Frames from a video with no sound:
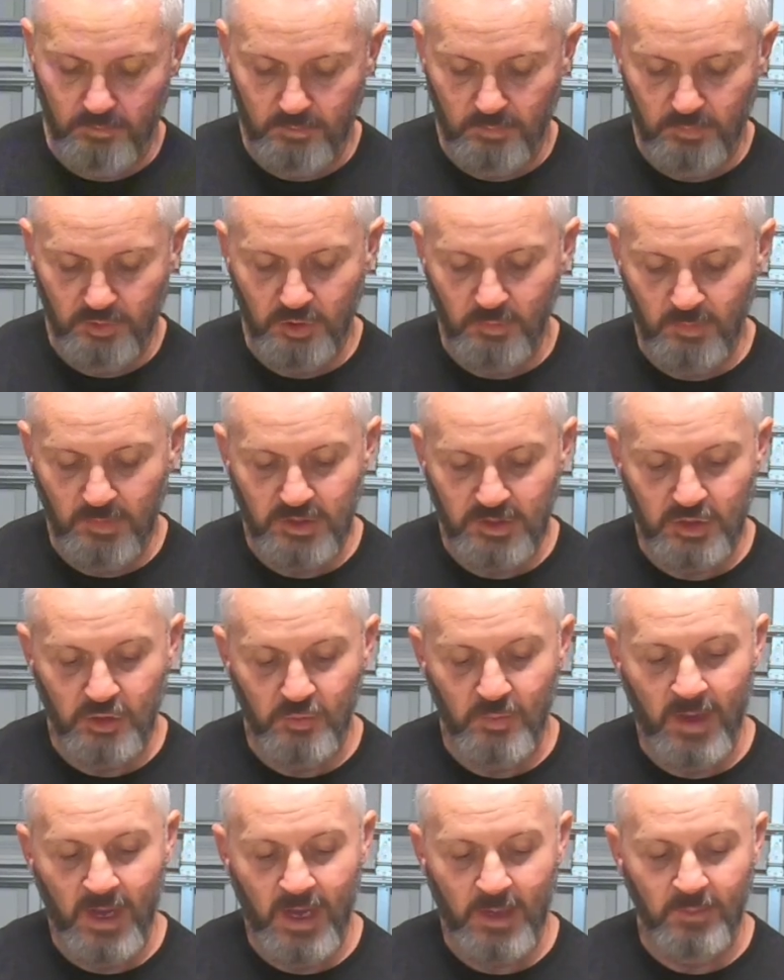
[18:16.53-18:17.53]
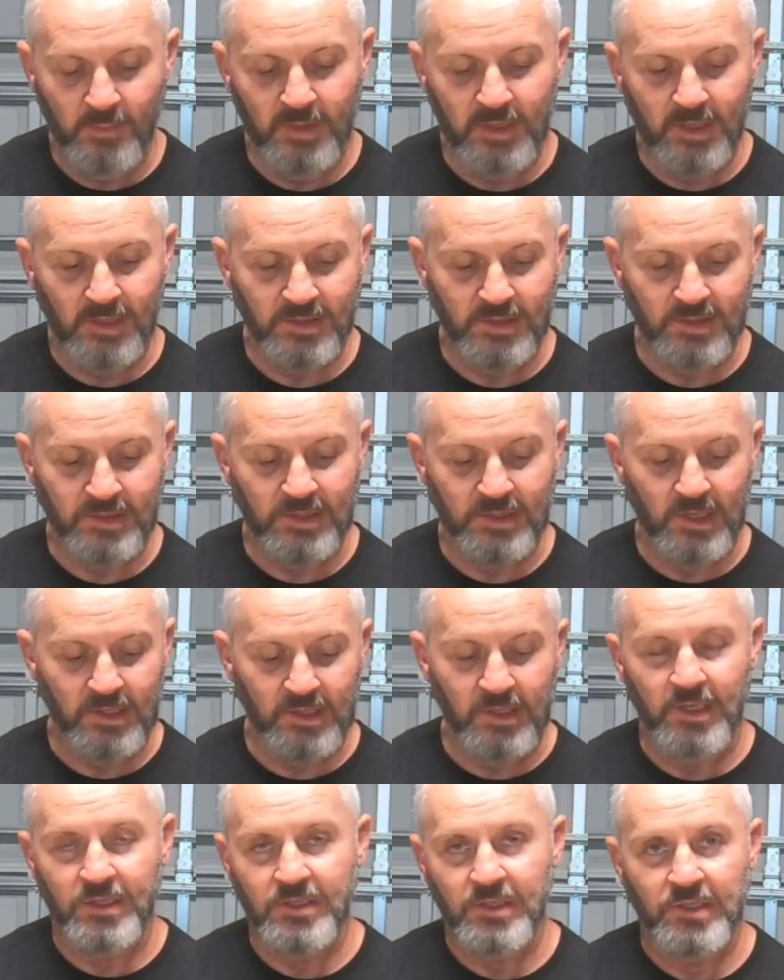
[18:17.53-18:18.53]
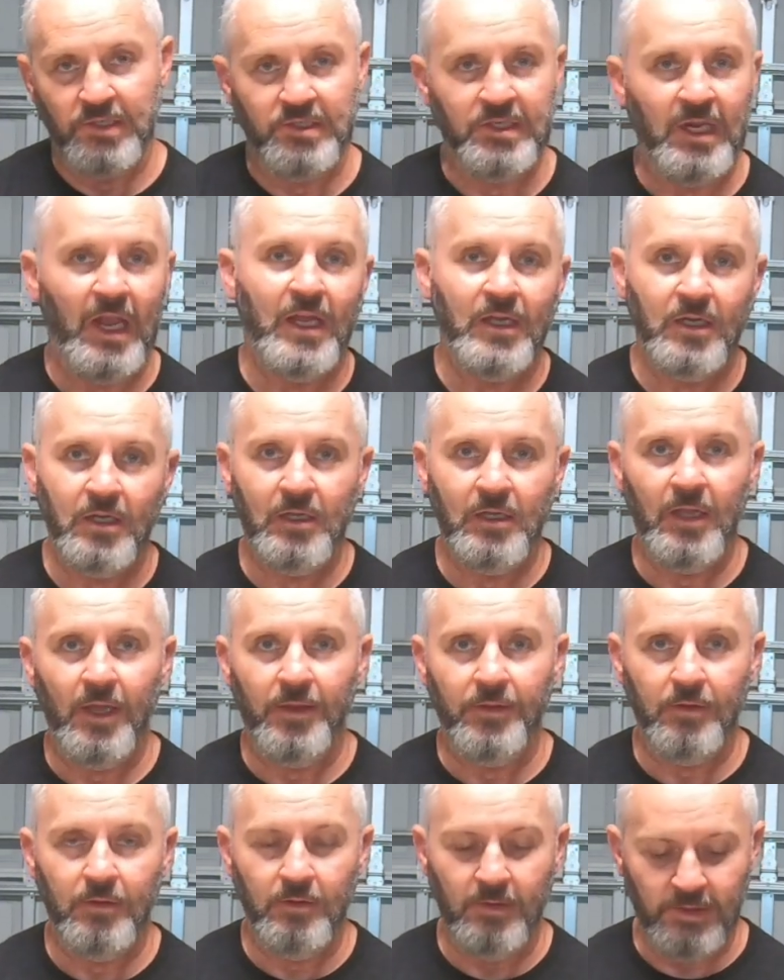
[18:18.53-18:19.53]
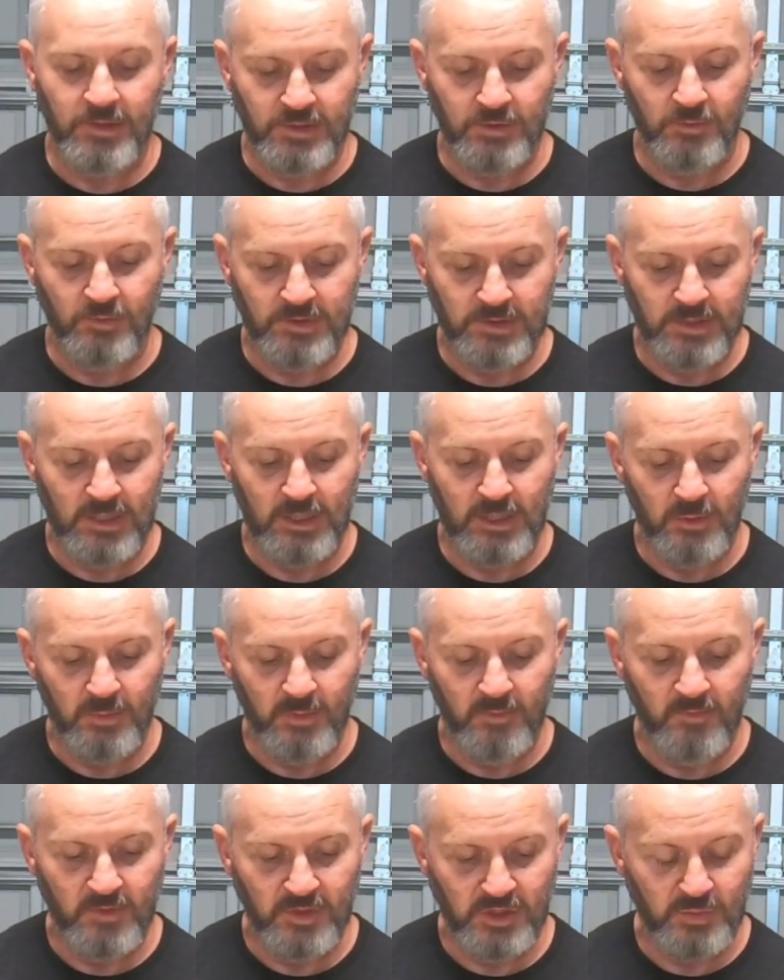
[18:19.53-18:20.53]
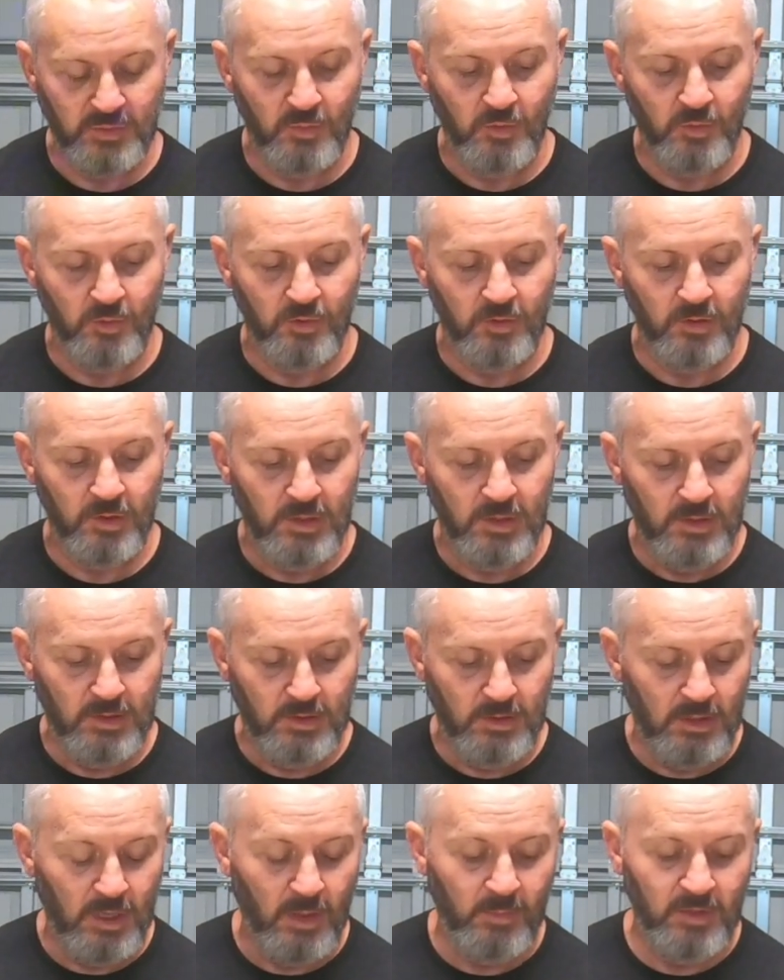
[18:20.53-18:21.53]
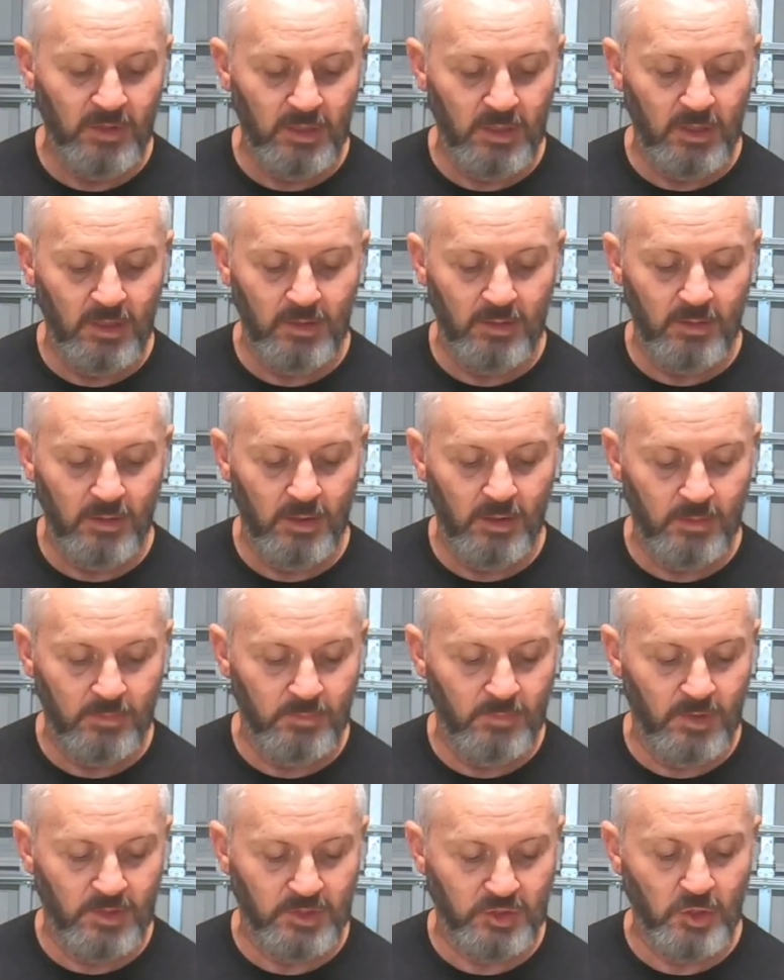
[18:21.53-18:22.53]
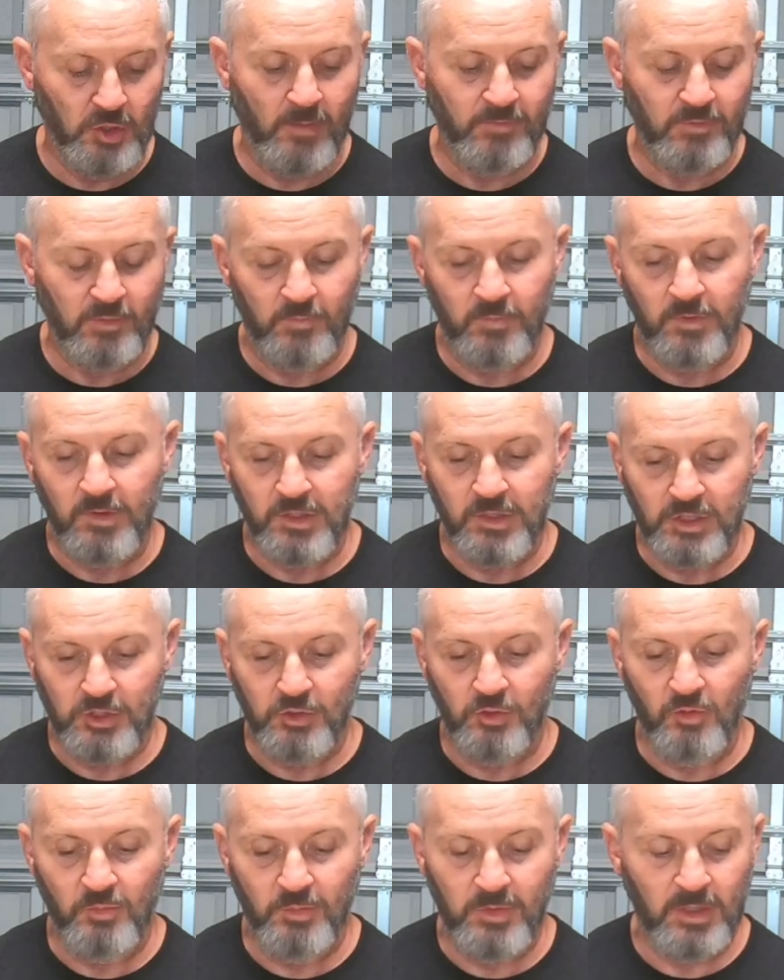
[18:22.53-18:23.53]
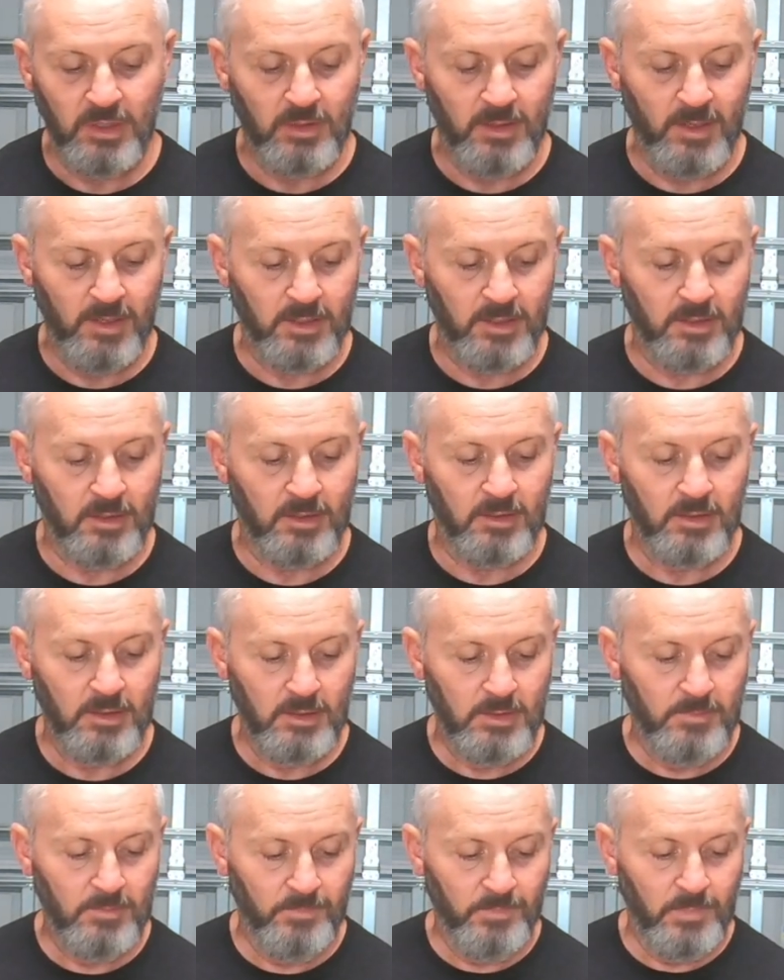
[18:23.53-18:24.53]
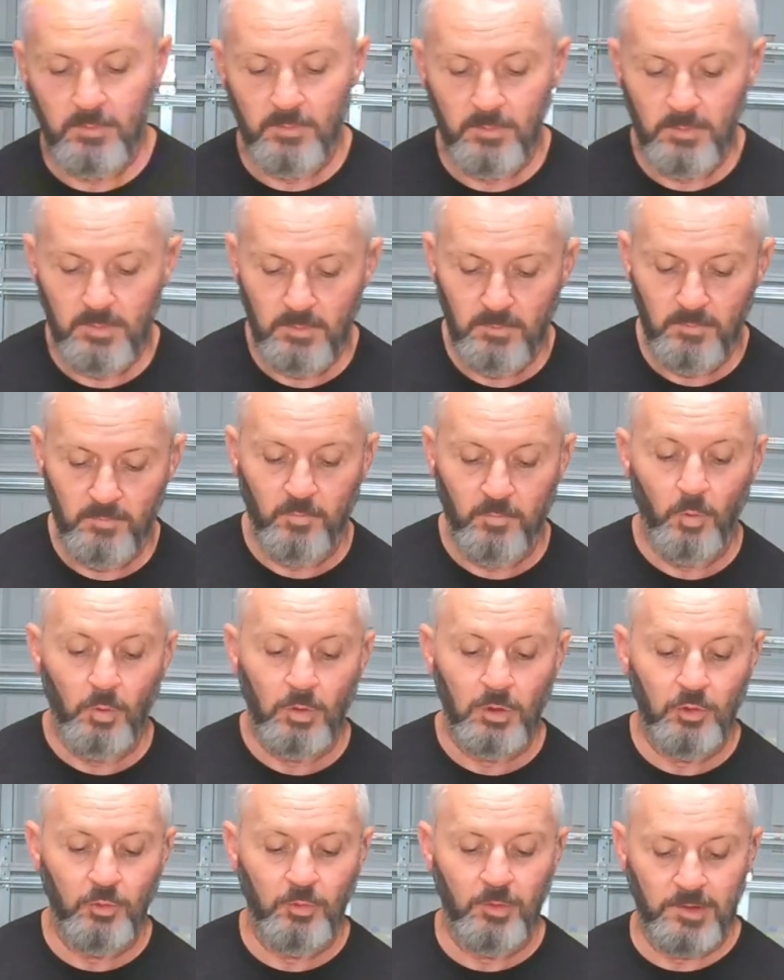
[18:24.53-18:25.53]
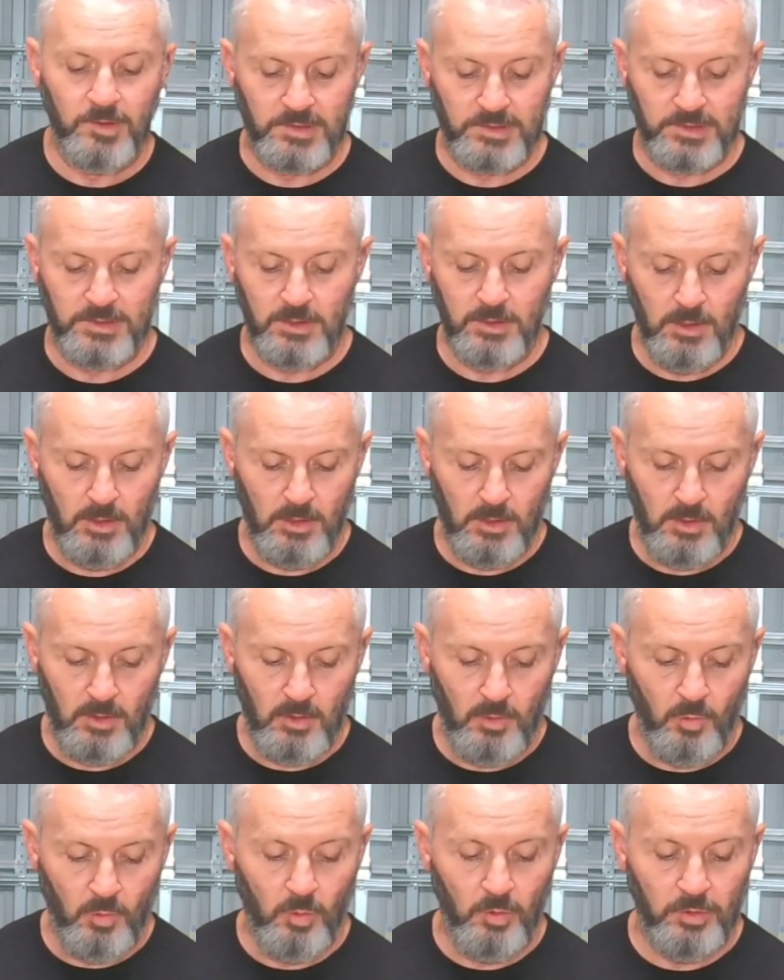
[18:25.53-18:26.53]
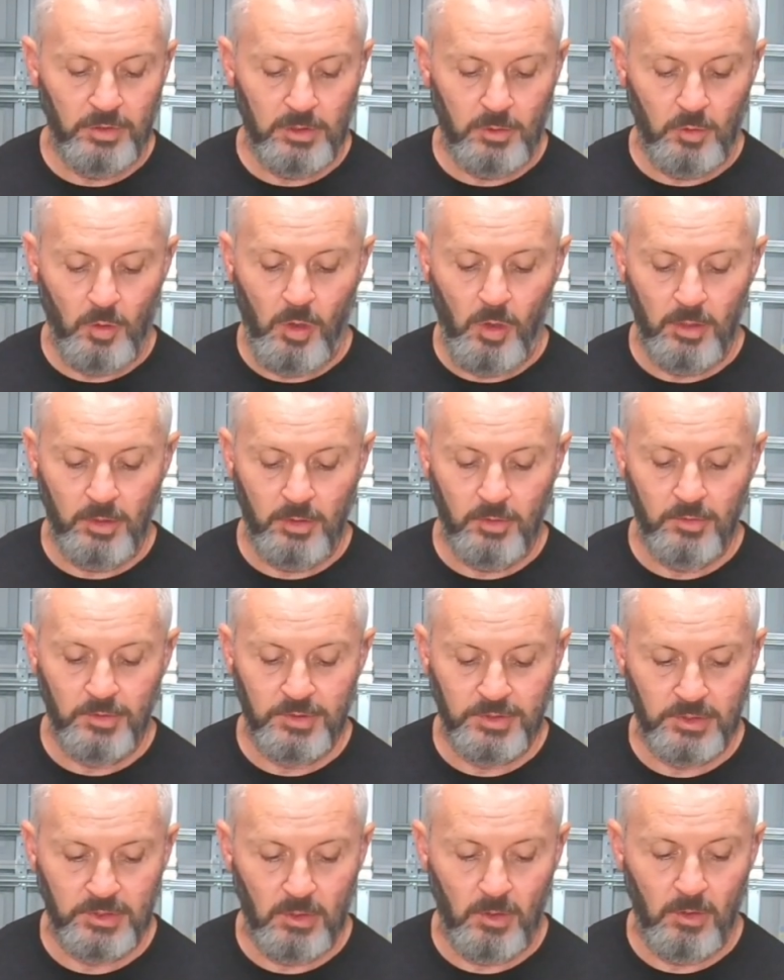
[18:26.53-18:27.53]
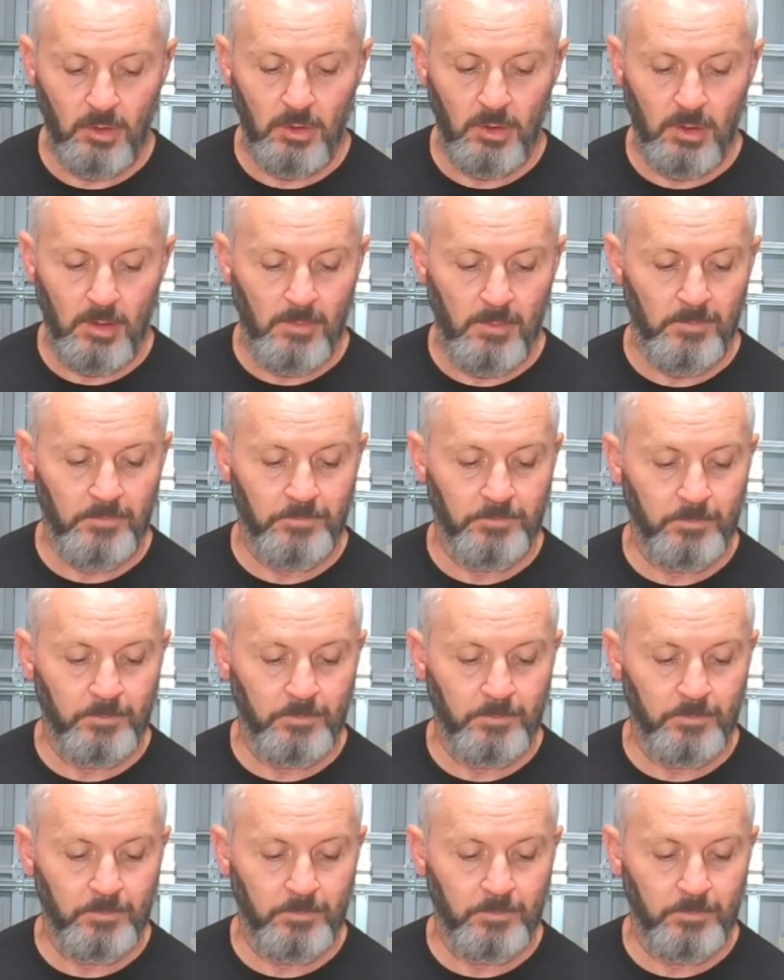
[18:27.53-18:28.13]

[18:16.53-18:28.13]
shouldn't be too bad because it's a sanded leather. So it's got a little bit of a smoother, a softer finish to them than like a Fort Lewis or the loggers are.